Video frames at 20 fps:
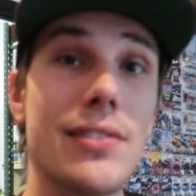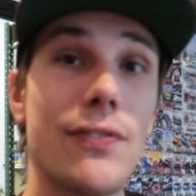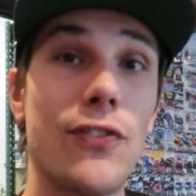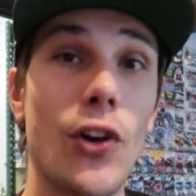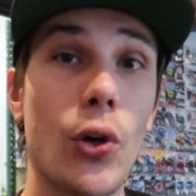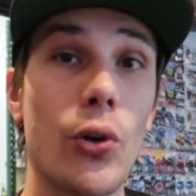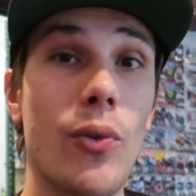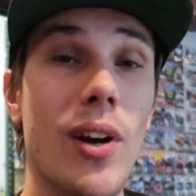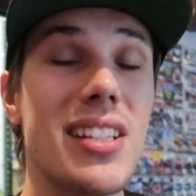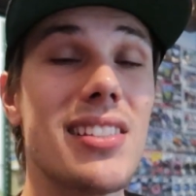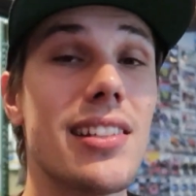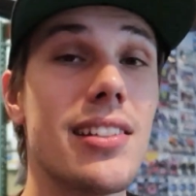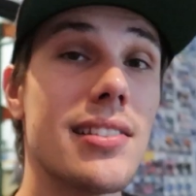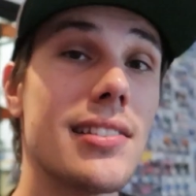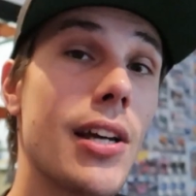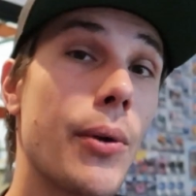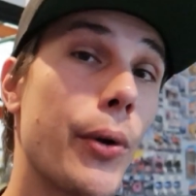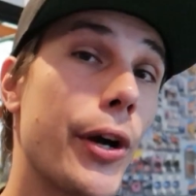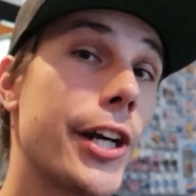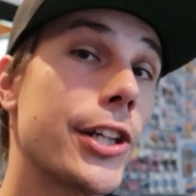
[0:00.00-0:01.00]
foreign residents
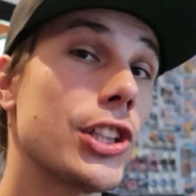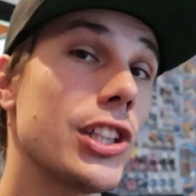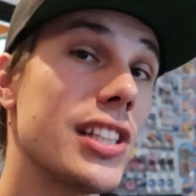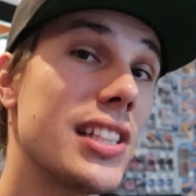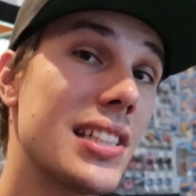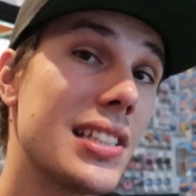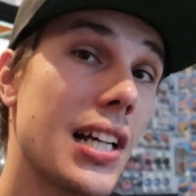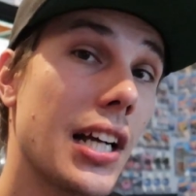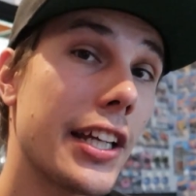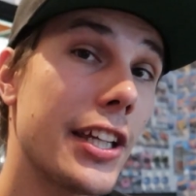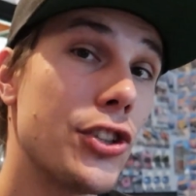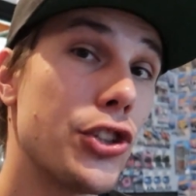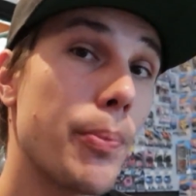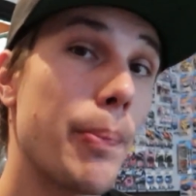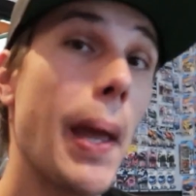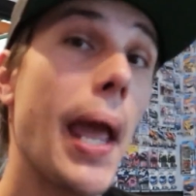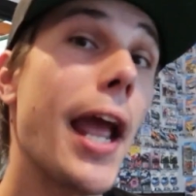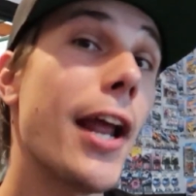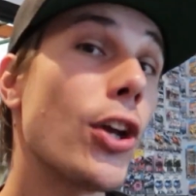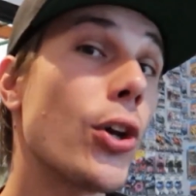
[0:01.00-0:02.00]
that were actually stuck in
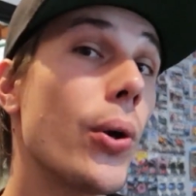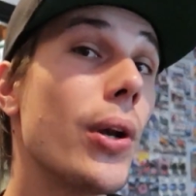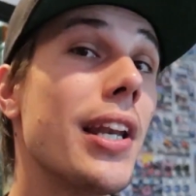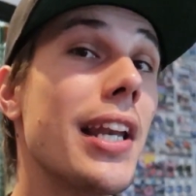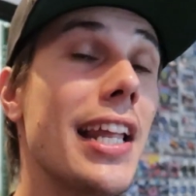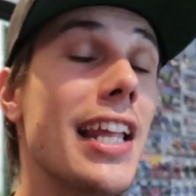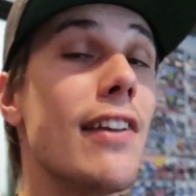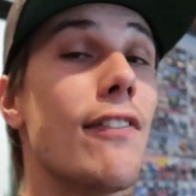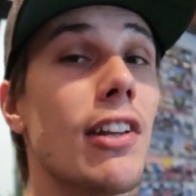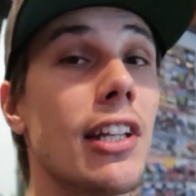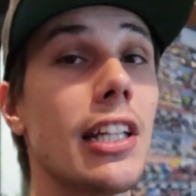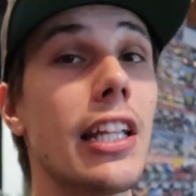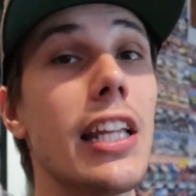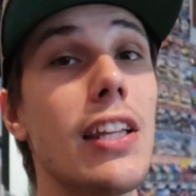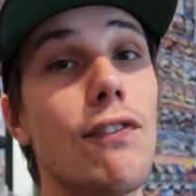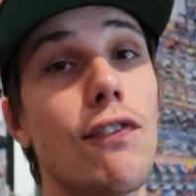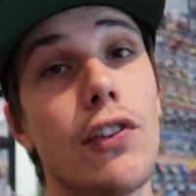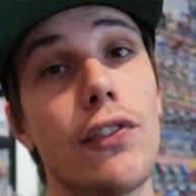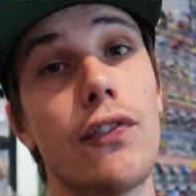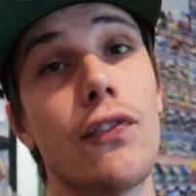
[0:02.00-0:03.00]
Japan couldn't even
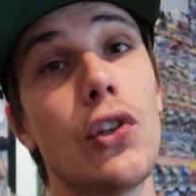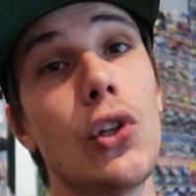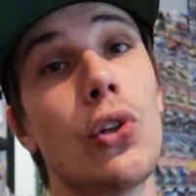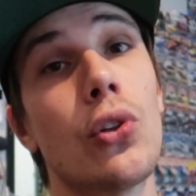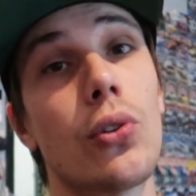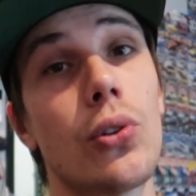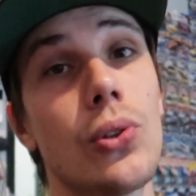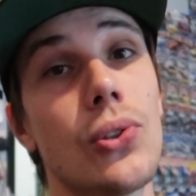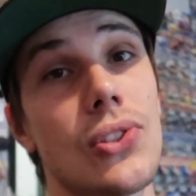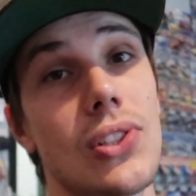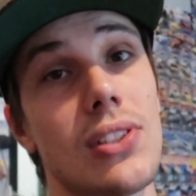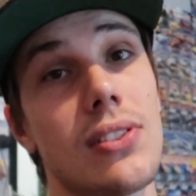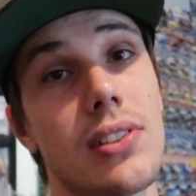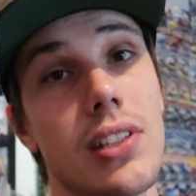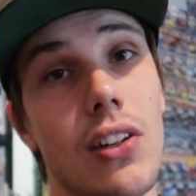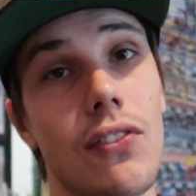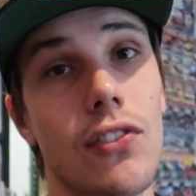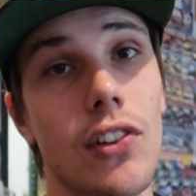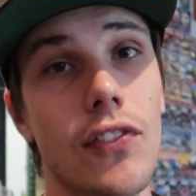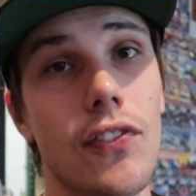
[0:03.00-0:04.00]
leave for funerals and
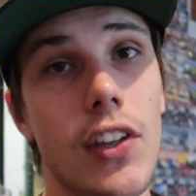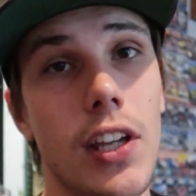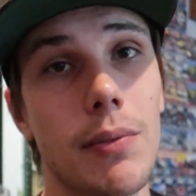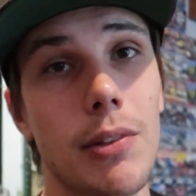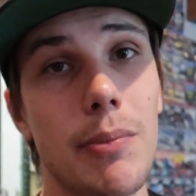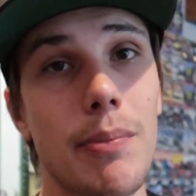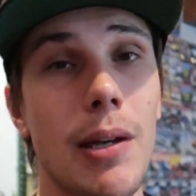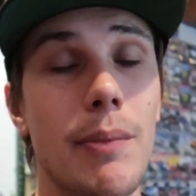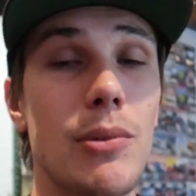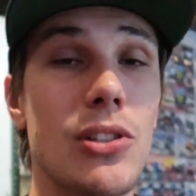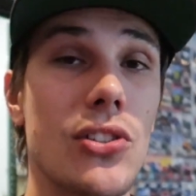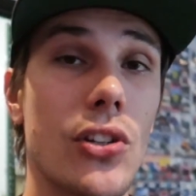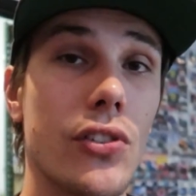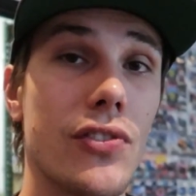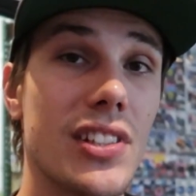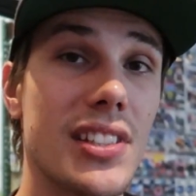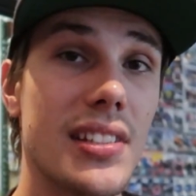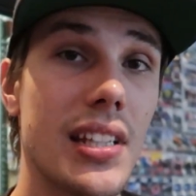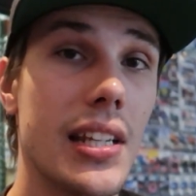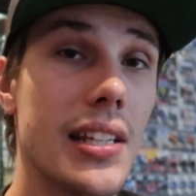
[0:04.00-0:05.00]
stuff for family members
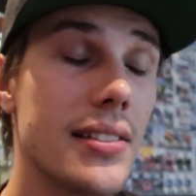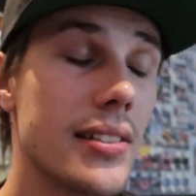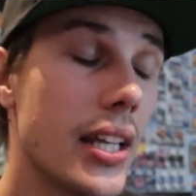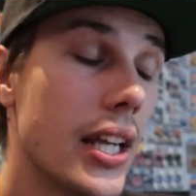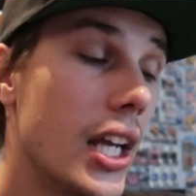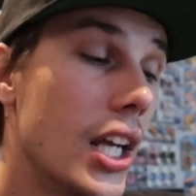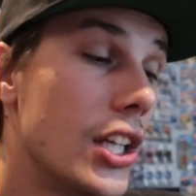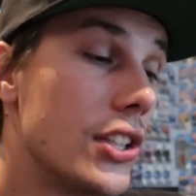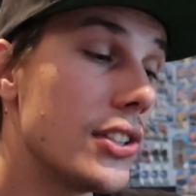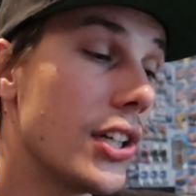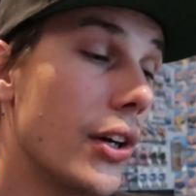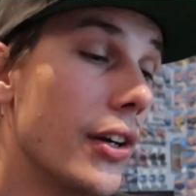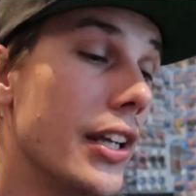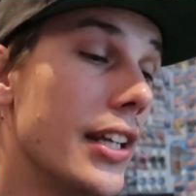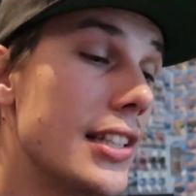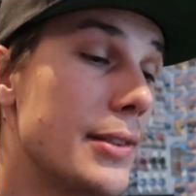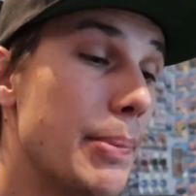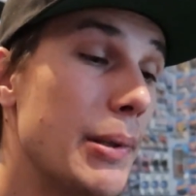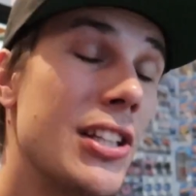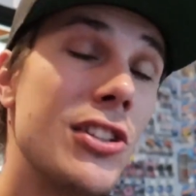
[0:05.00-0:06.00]
overseas. So
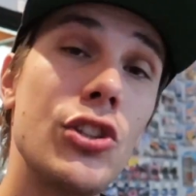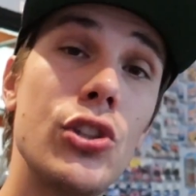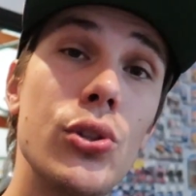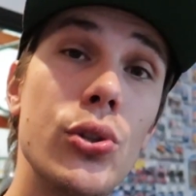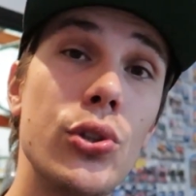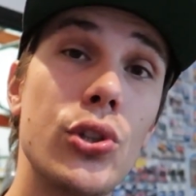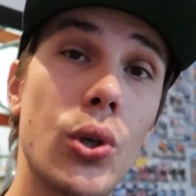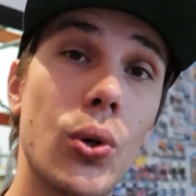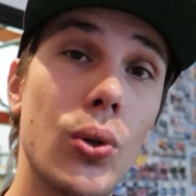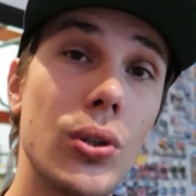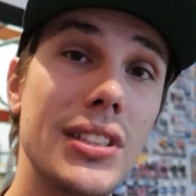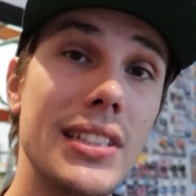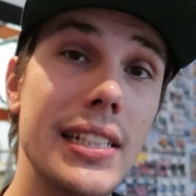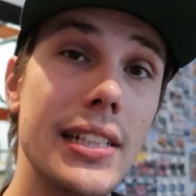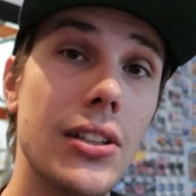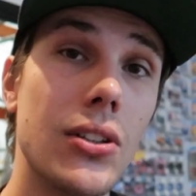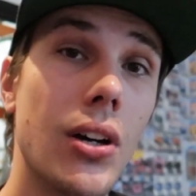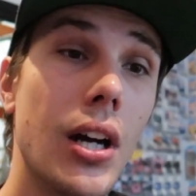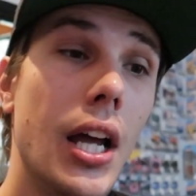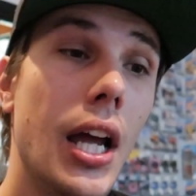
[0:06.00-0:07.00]
it's been this huge
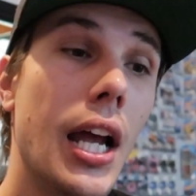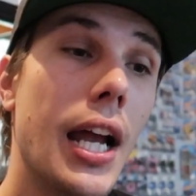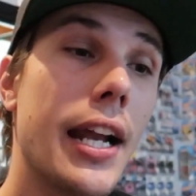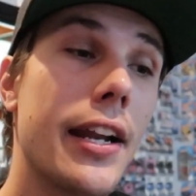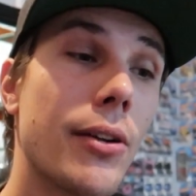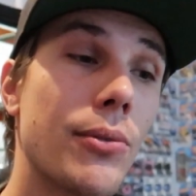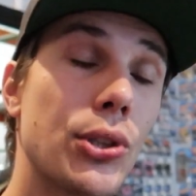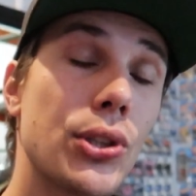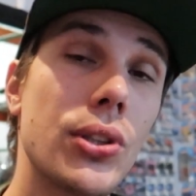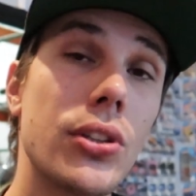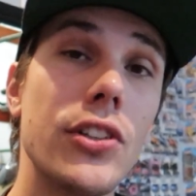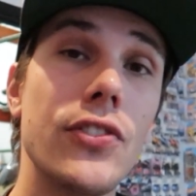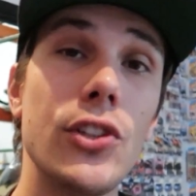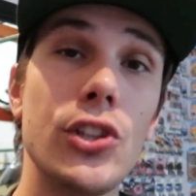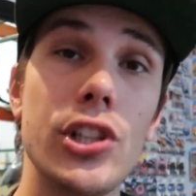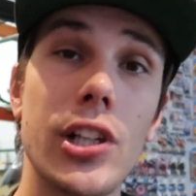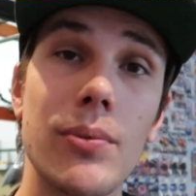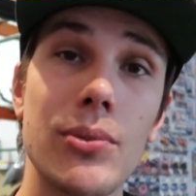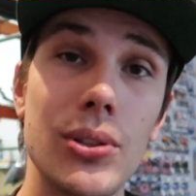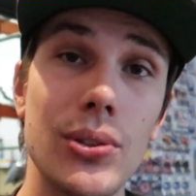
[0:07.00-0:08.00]
ordeal, and I'm sure if you
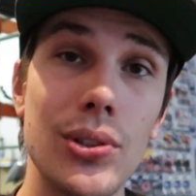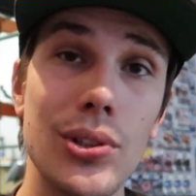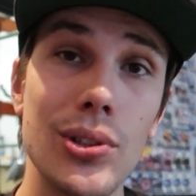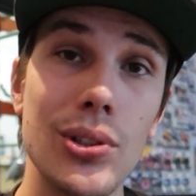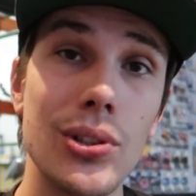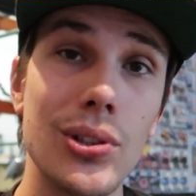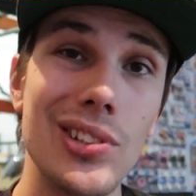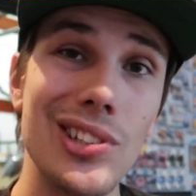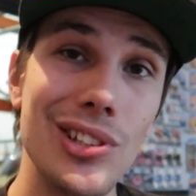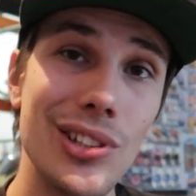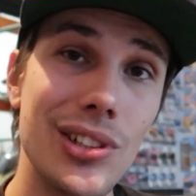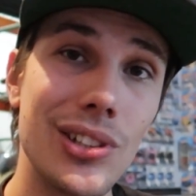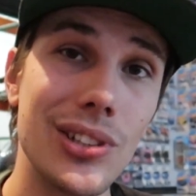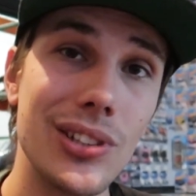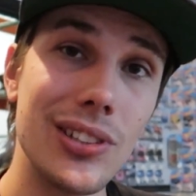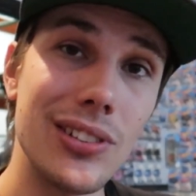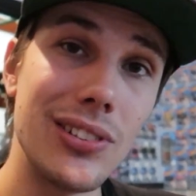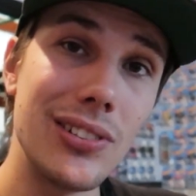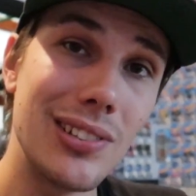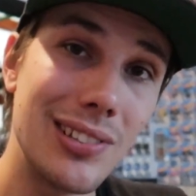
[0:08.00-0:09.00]
jumped on Google, you
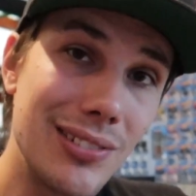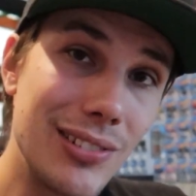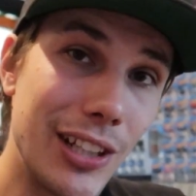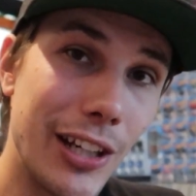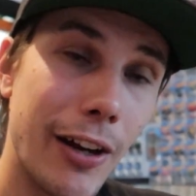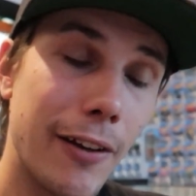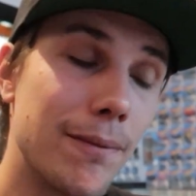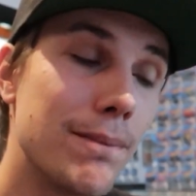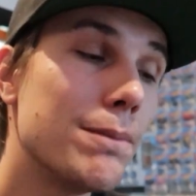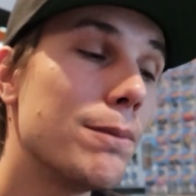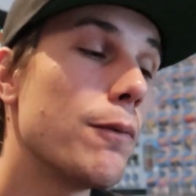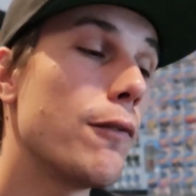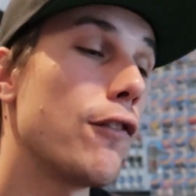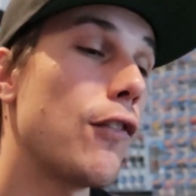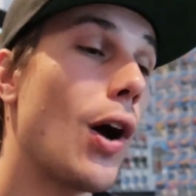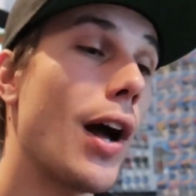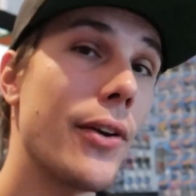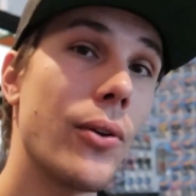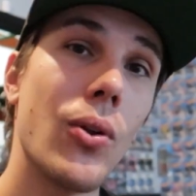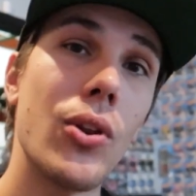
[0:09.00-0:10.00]
could, you know,
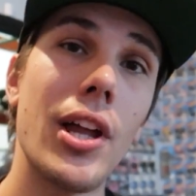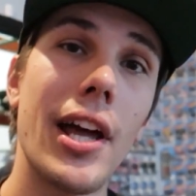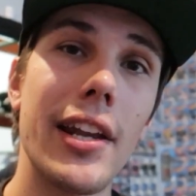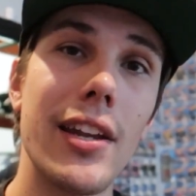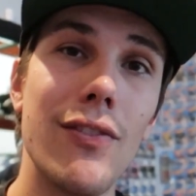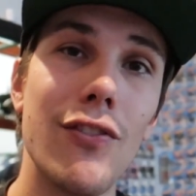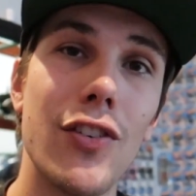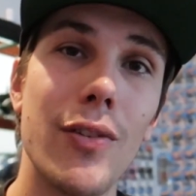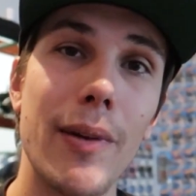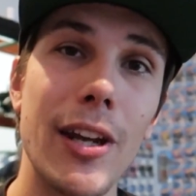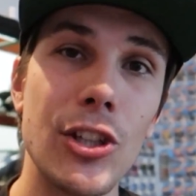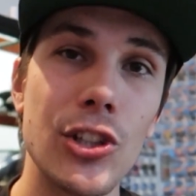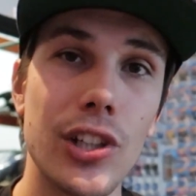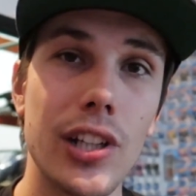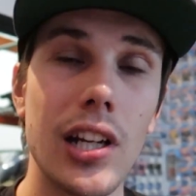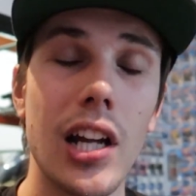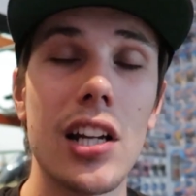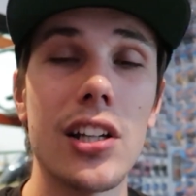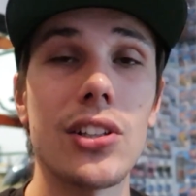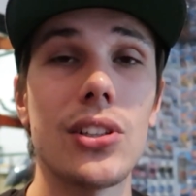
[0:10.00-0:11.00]
find all that information
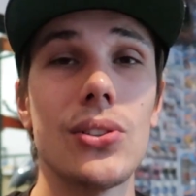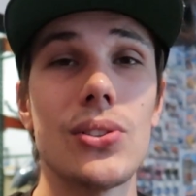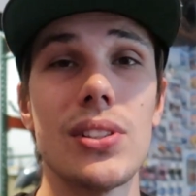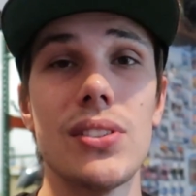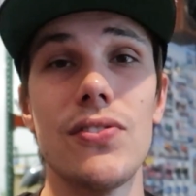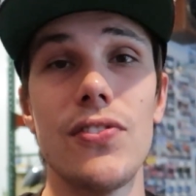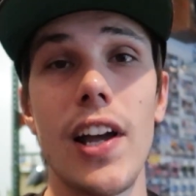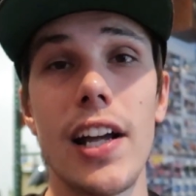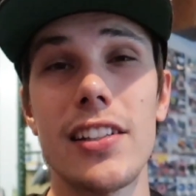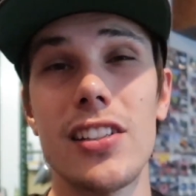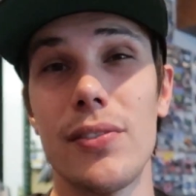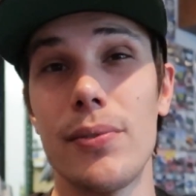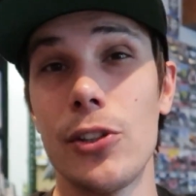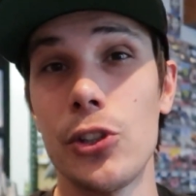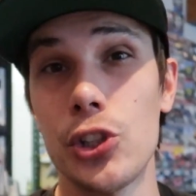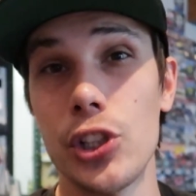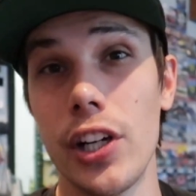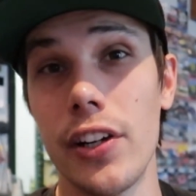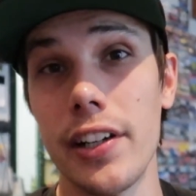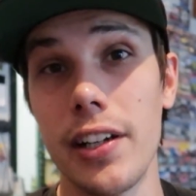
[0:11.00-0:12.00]
and articles. In fact, I've been
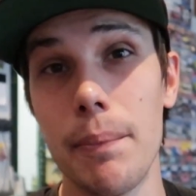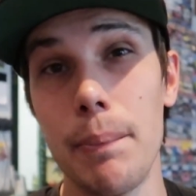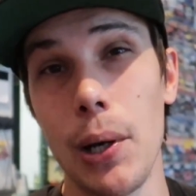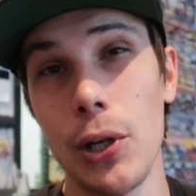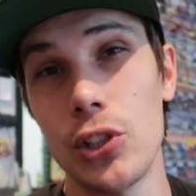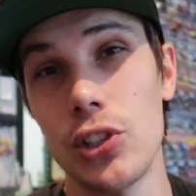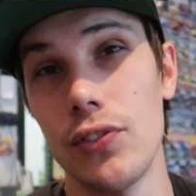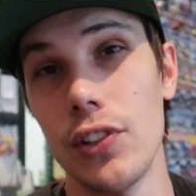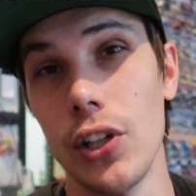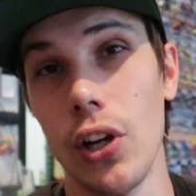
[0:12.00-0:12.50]
sharing a bunch of